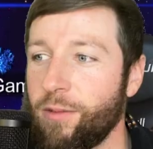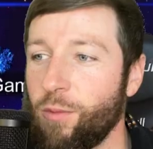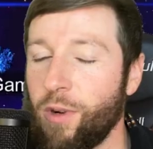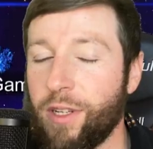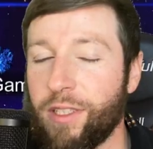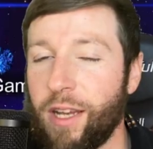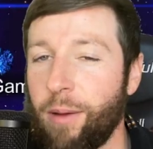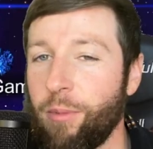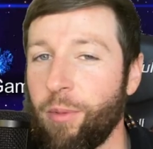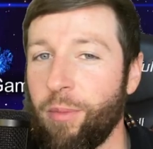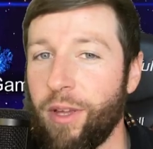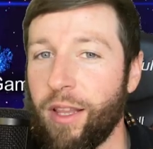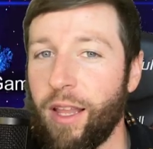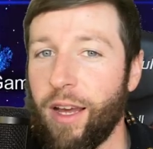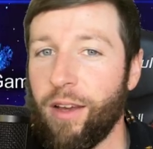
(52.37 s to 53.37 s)
what a time to
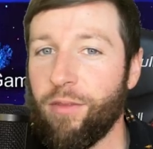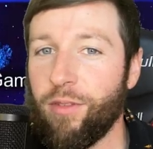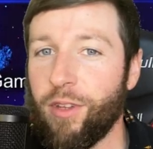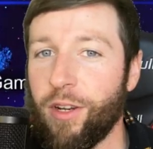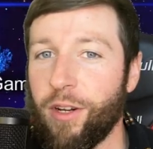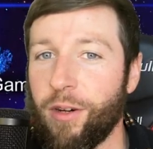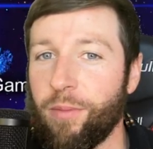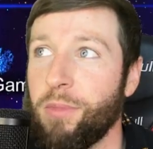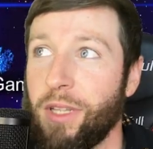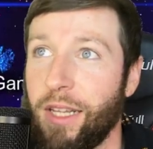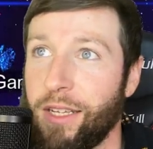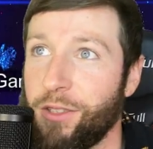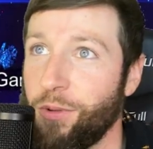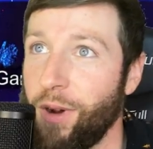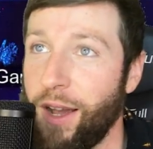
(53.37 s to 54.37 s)
be alive, you know.
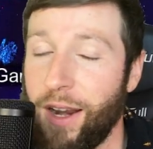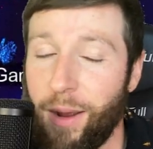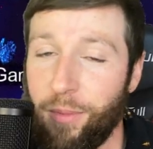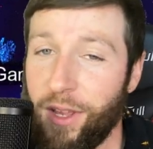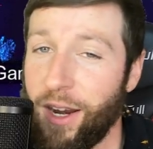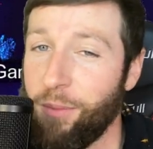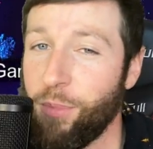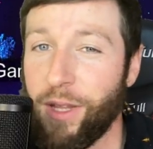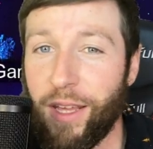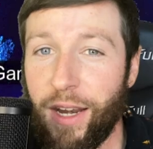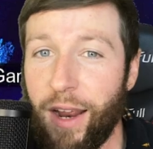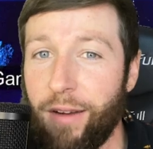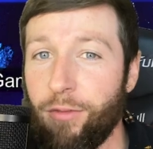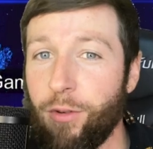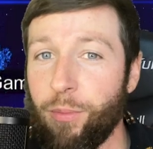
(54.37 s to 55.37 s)
That's right, I mean, I played
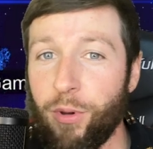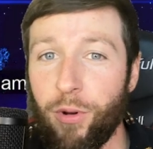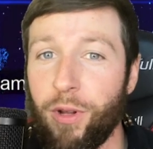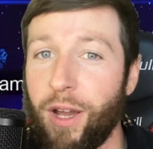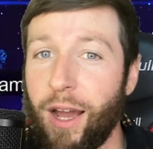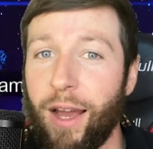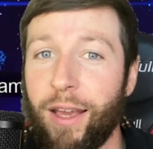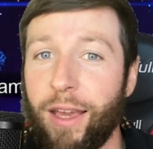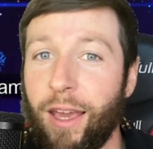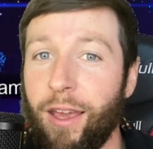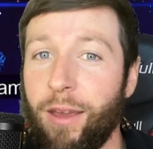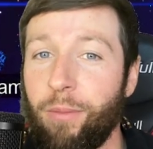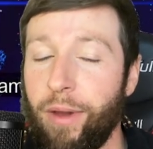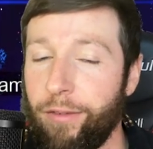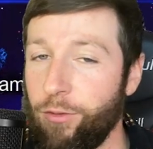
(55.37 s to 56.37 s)
every Budokai
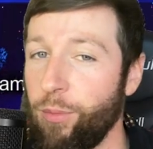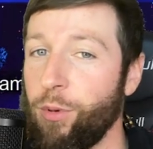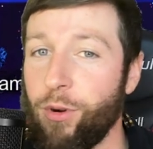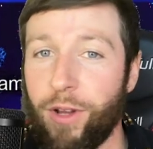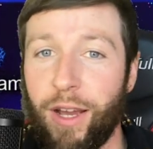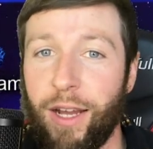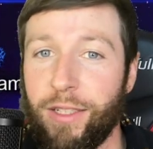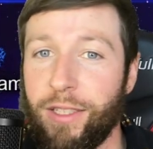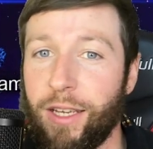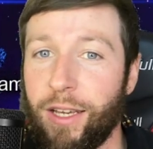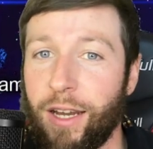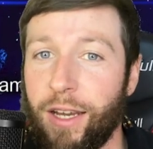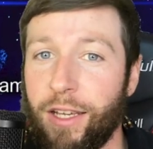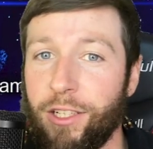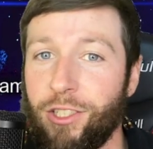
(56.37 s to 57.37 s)
game, every Budokai
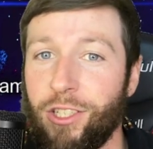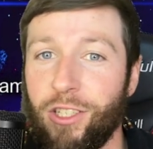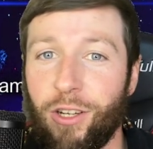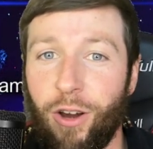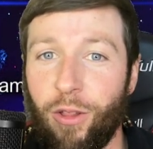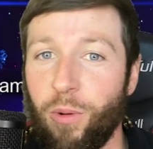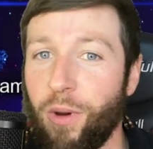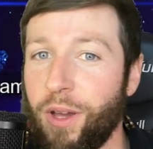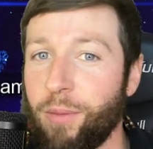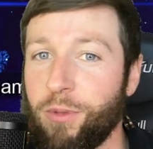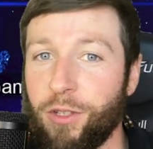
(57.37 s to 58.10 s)
Tenkaichi, all the way up to